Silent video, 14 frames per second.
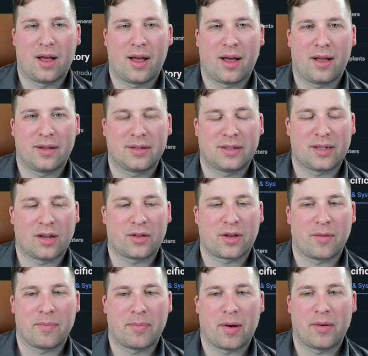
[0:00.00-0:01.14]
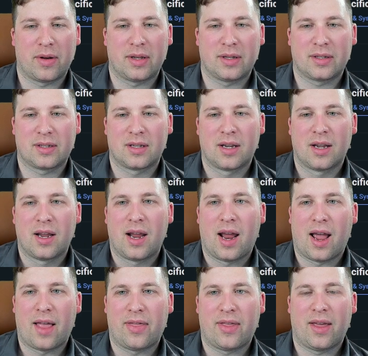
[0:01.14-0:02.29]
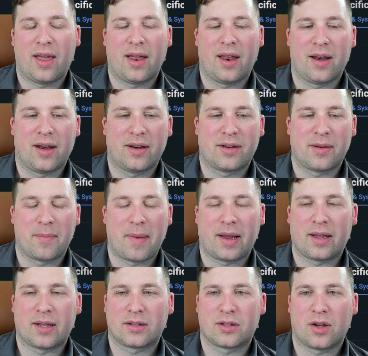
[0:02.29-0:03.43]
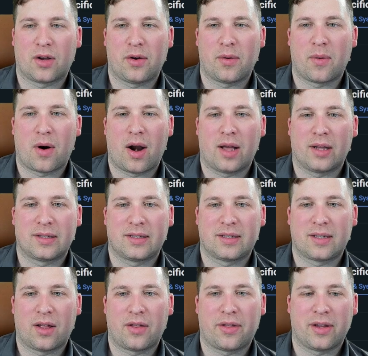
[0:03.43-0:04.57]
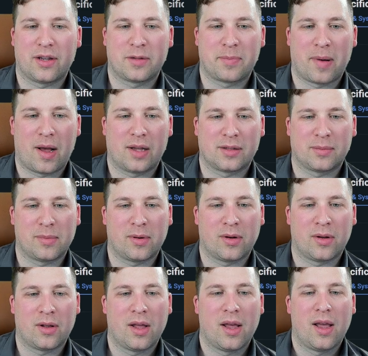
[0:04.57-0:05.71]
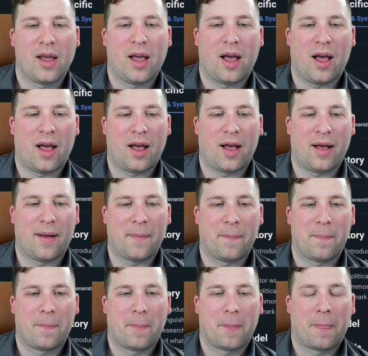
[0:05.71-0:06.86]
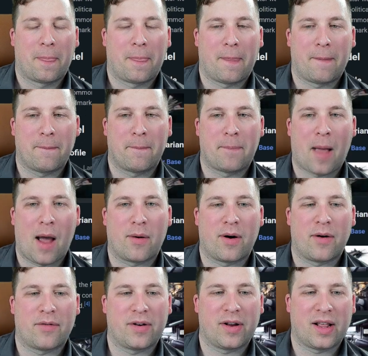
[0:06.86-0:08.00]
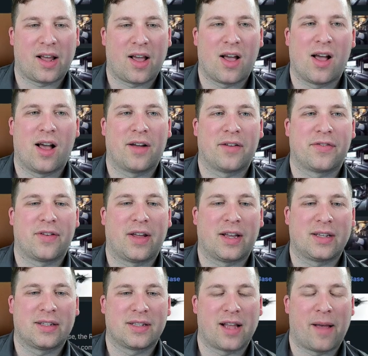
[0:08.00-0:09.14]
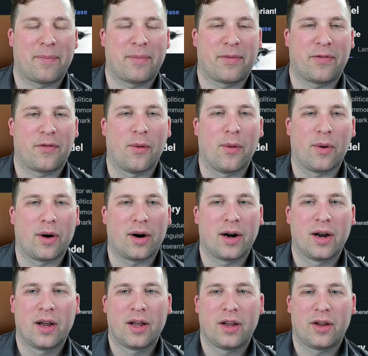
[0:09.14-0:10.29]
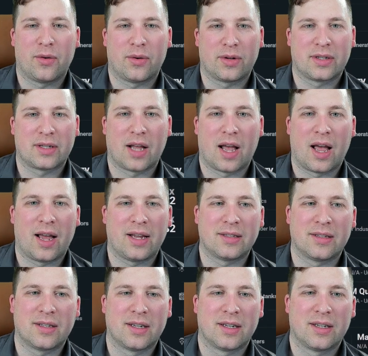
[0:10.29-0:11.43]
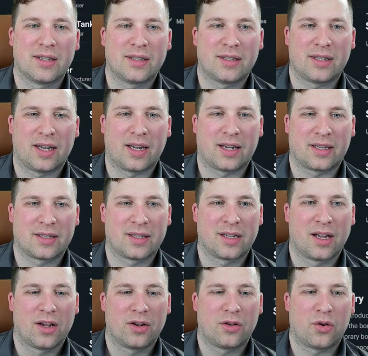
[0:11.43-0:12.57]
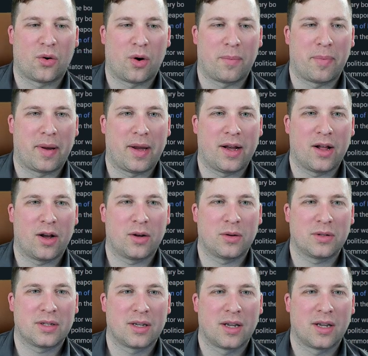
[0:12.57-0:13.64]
stealth components, and then to make it so you are as stealthy as possible, power everything off except for your size 6 torpedoes,